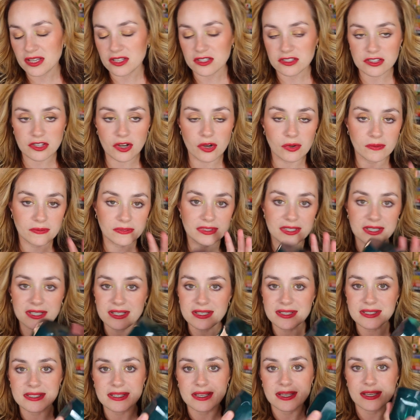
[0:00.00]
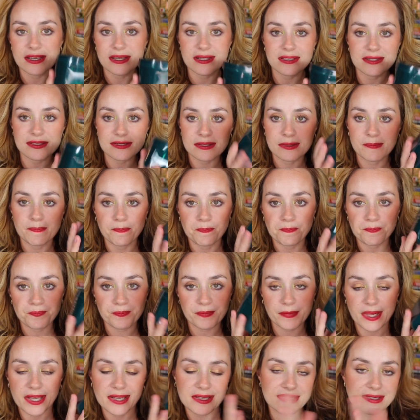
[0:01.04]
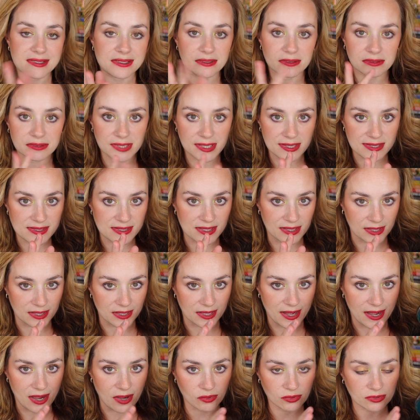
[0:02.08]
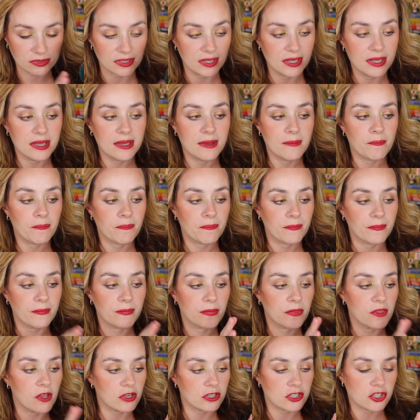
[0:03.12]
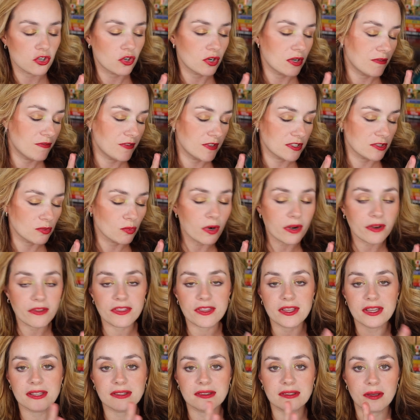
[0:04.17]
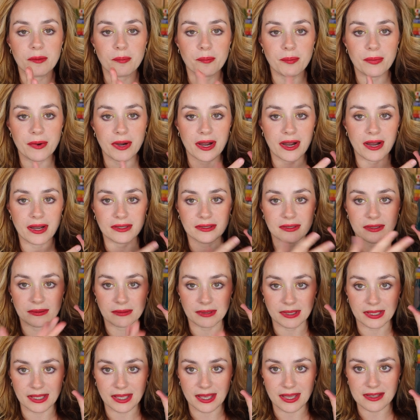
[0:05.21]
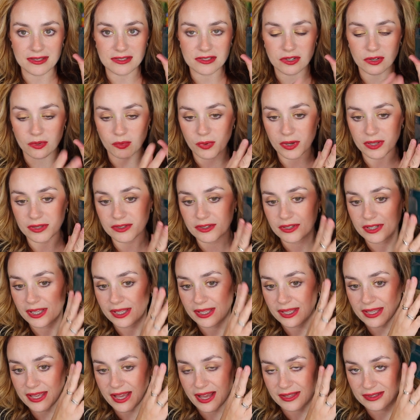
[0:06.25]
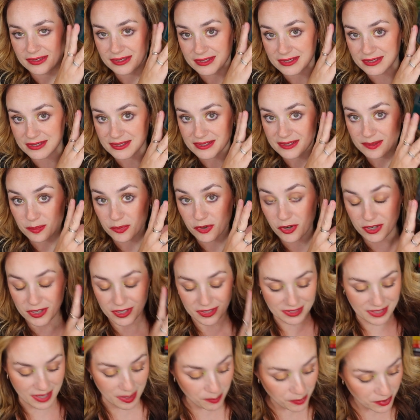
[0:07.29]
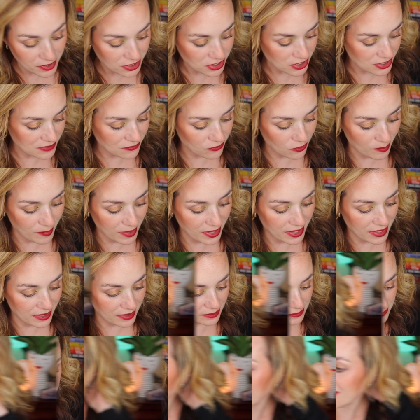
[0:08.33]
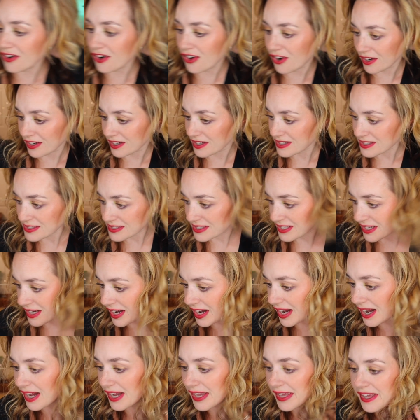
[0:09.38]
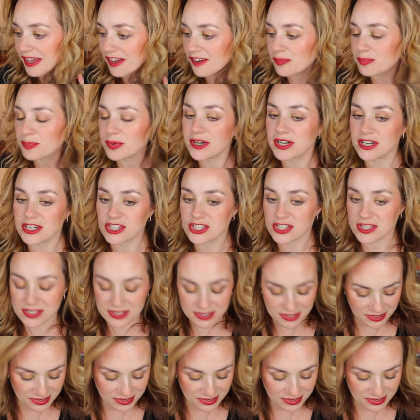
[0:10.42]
So this is still testing it out. Not sure if it's worth it, but in case you're wondering, yeah, this is the product I purchased for my hair. In August, I have purchased